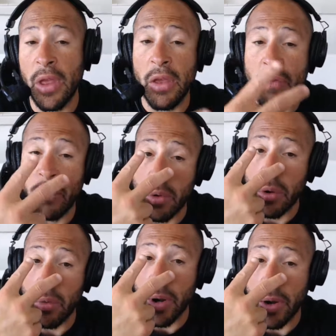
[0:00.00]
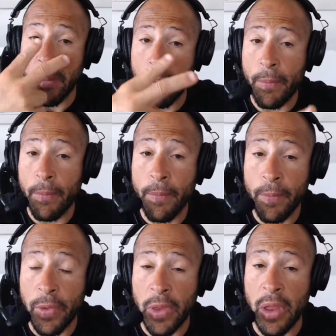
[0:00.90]
if we're aware,
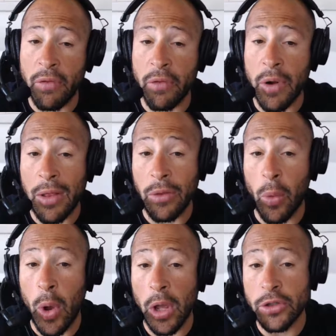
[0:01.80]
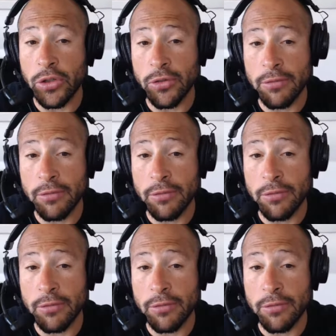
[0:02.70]
if we're on the watch.